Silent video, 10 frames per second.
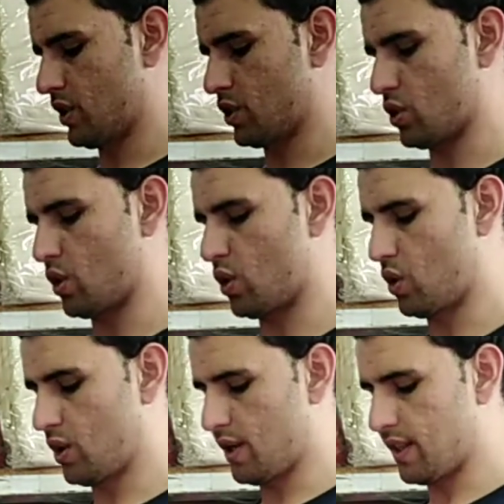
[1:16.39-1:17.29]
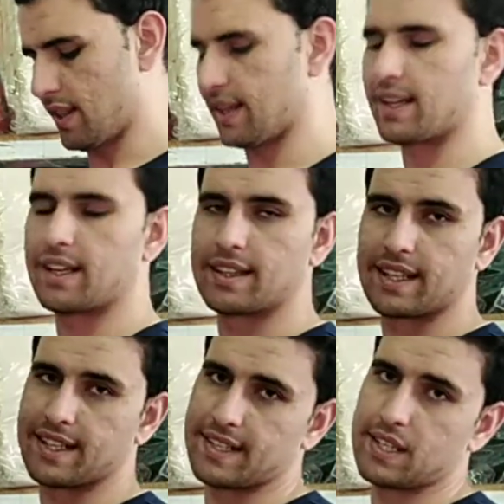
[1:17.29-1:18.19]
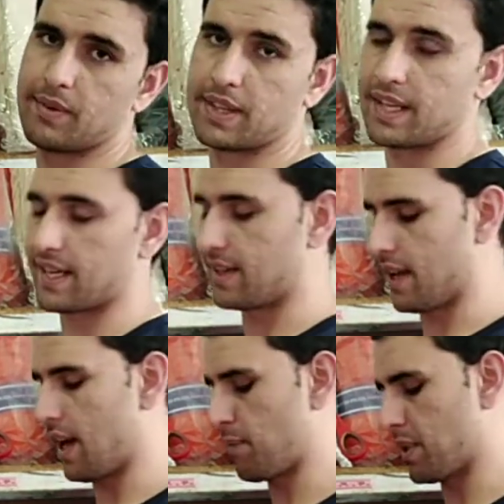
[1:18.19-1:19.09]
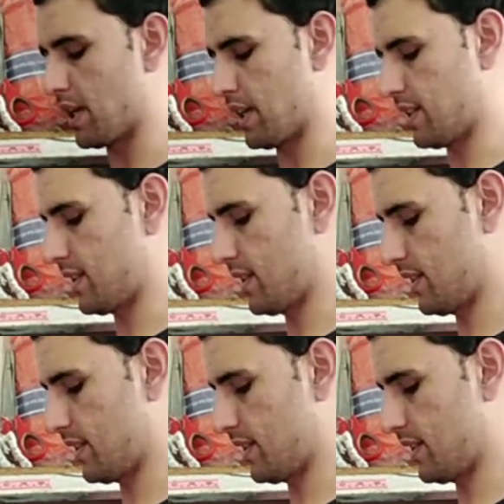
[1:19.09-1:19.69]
So the customer they can happy guys.